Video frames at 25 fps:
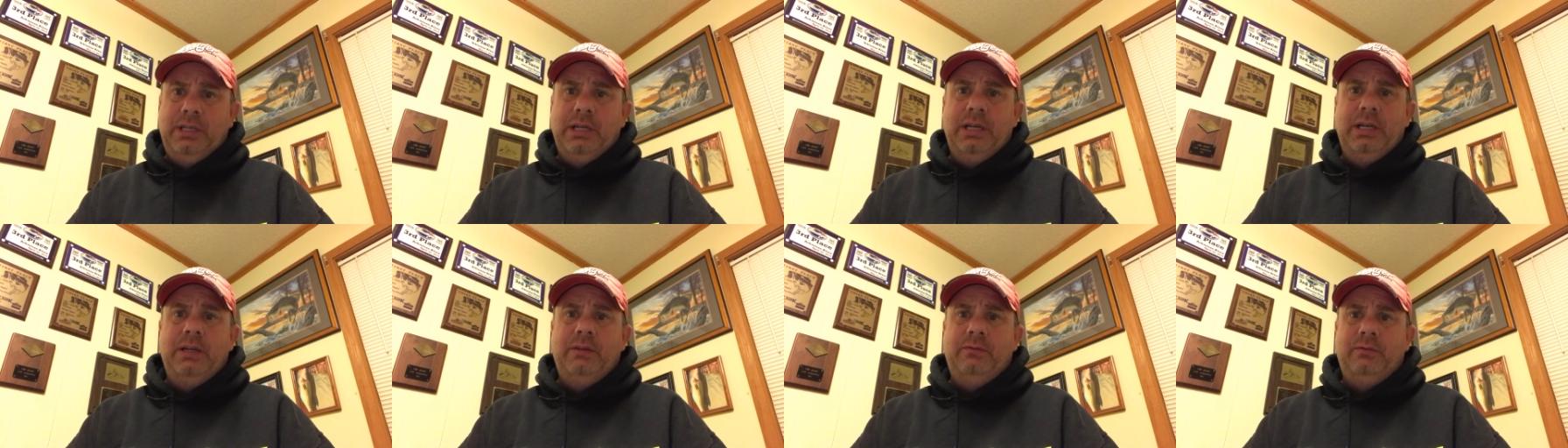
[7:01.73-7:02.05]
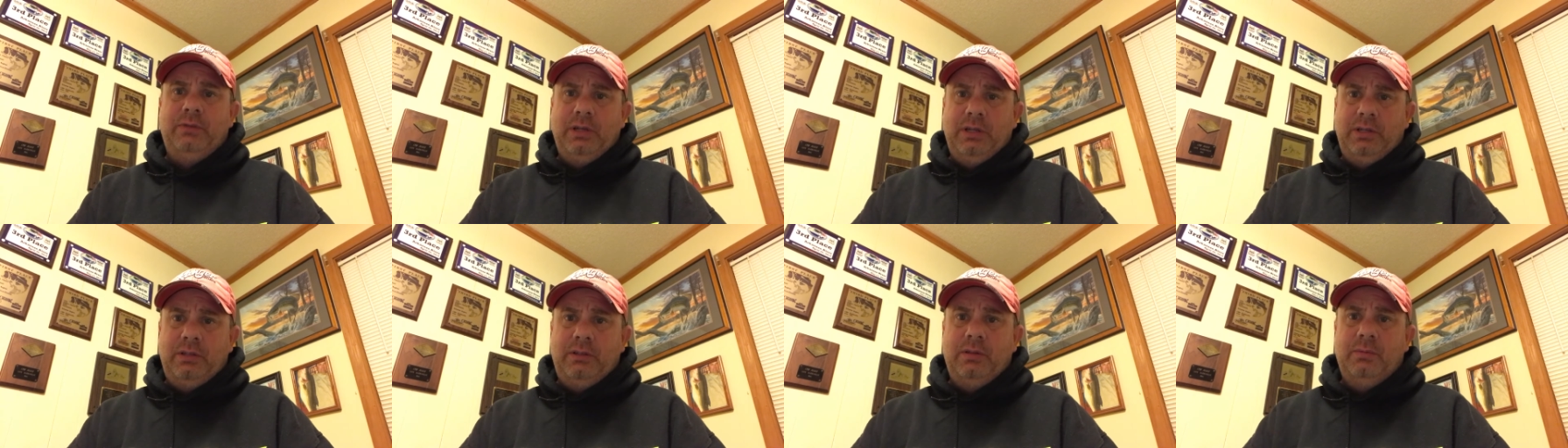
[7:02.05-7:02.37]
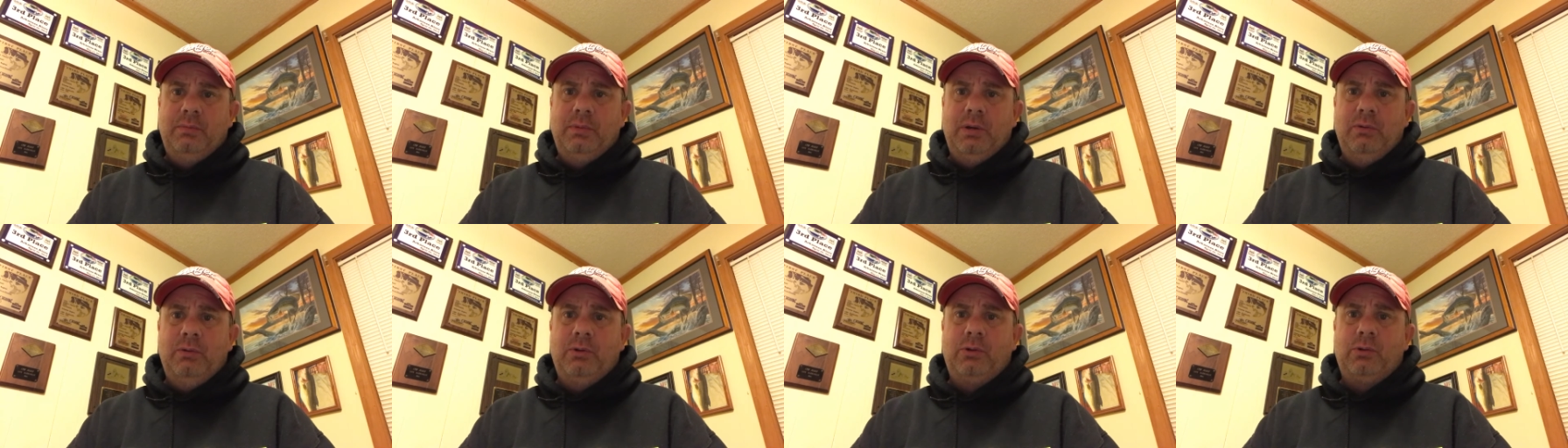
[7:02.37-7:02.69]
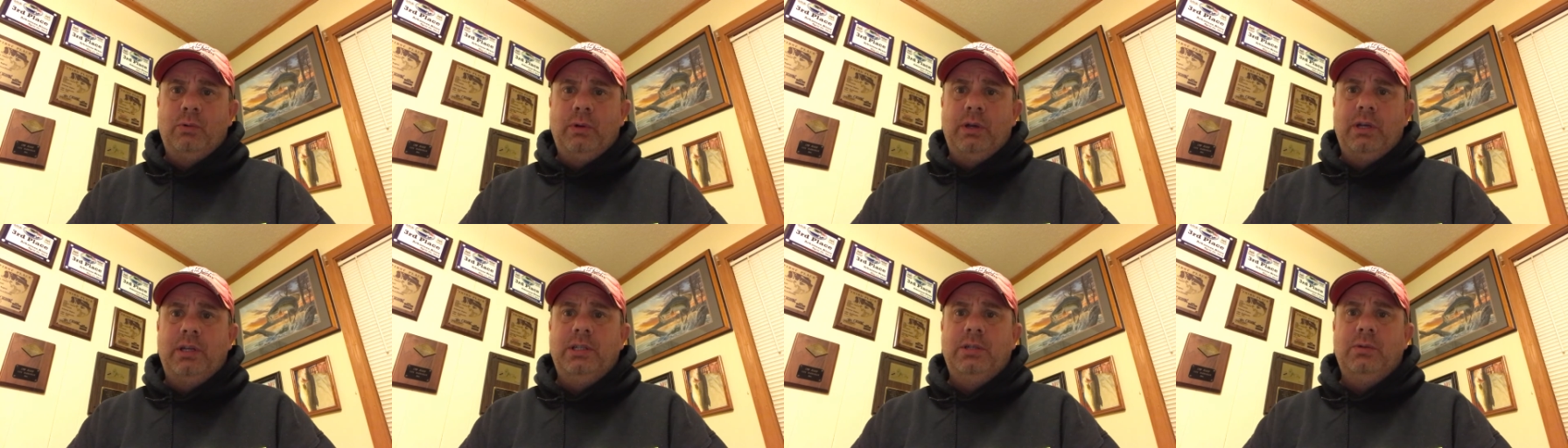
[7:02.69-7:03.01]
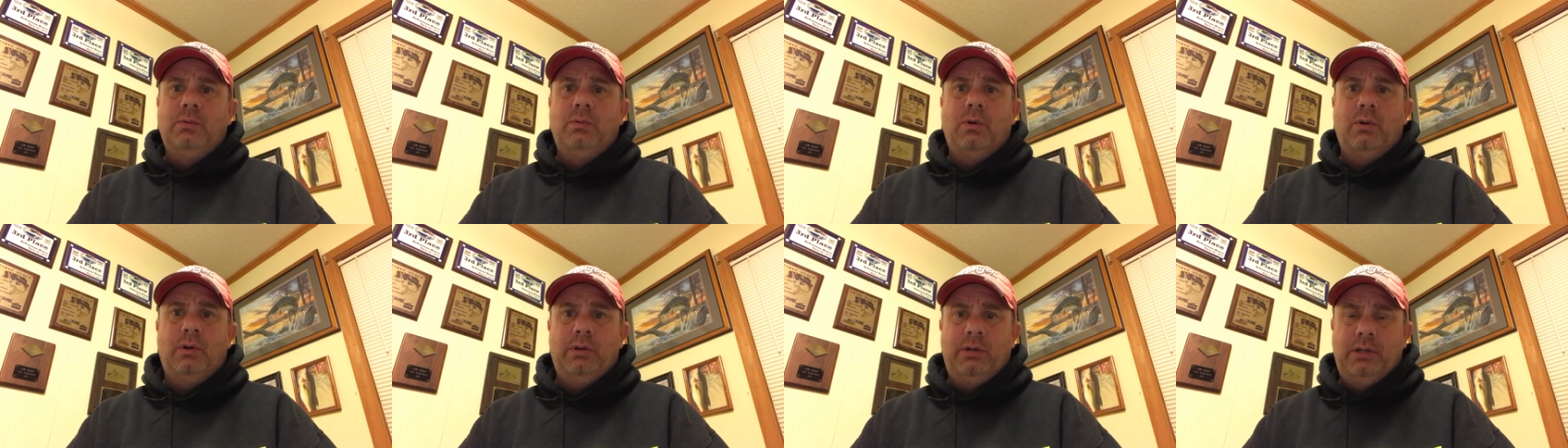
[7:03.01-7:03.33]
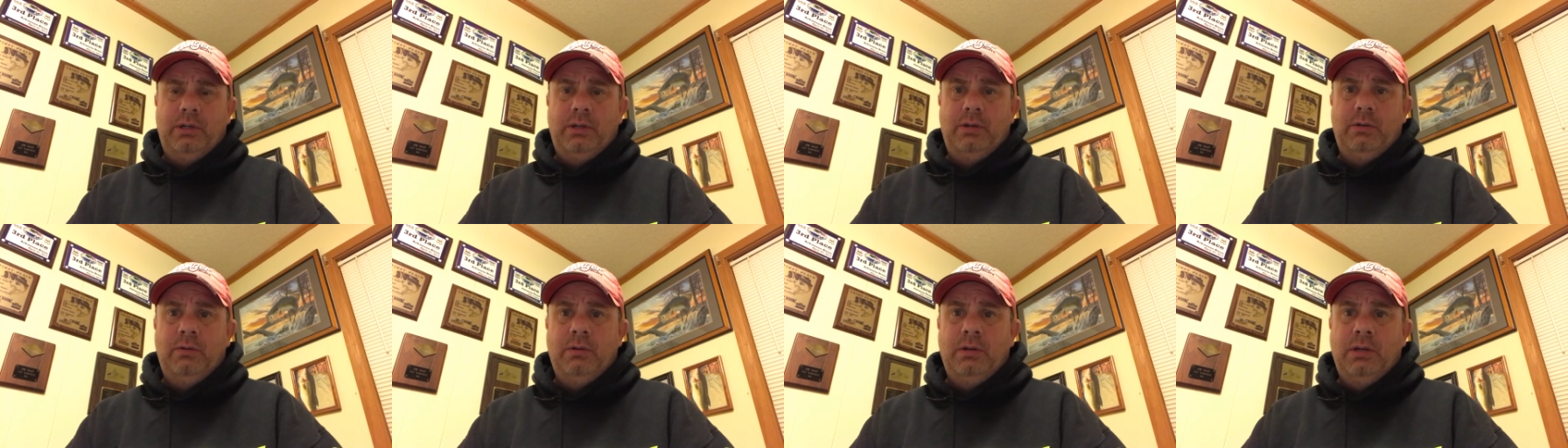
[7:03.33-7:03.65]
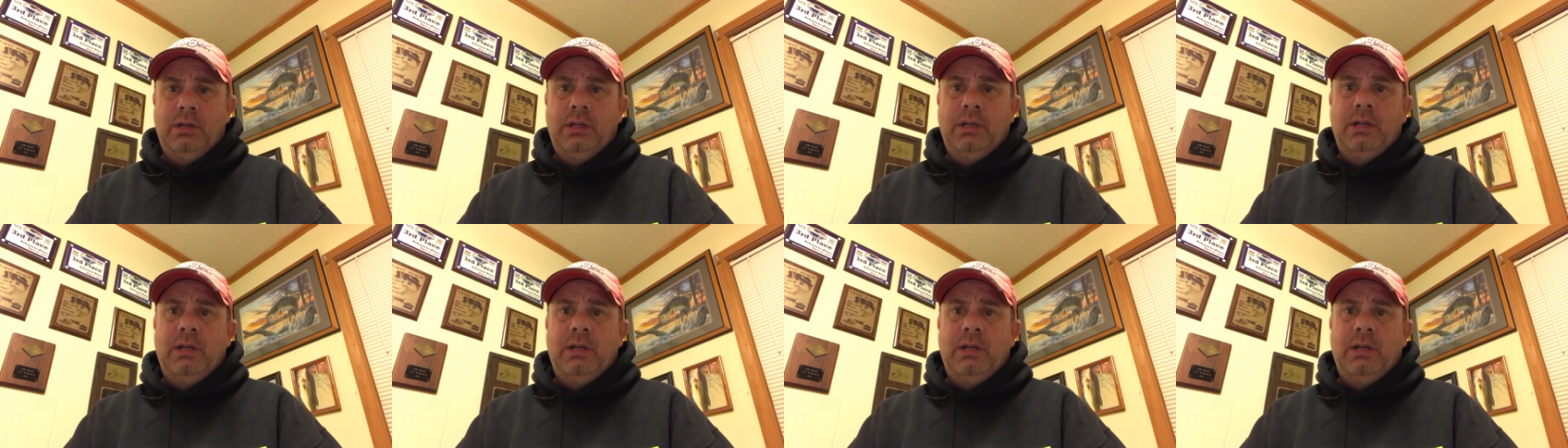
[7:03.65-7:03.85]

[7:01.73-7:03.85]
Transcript: get any fish to the boat as quick as you want to.